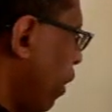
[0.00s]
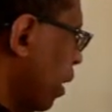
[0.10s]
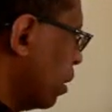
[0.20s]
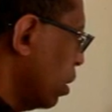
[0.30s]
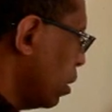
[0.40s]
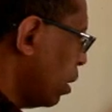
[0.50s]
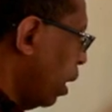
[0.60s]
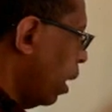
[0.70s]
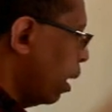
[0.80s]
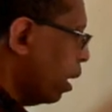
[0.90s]
factors
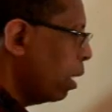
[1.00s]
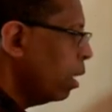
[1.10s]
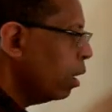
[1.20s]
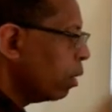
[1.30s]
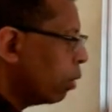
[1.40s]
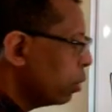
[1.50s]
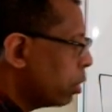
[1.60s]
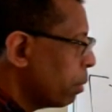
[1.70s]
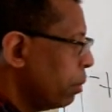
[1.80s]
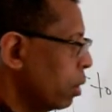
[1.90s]
are
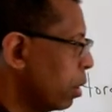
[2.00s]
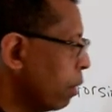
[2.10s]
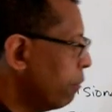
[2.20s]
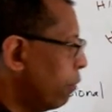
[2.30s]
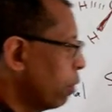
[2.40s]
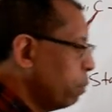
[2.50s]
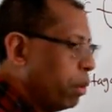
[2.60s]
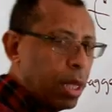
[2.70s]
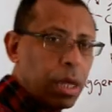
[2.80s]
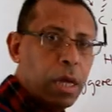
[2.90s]
contributing for
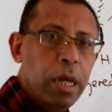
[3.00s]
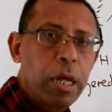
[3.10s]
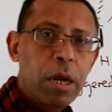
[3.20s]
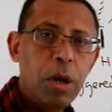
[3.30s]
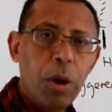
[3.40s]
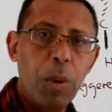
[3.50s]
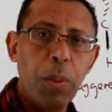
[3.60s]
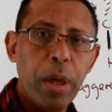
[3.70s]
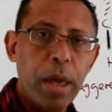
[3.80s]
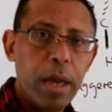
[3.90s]
being
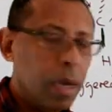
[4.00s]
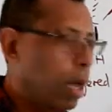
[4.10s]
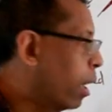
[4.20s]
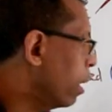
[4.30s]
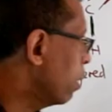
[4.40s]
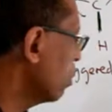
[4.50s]
low and high.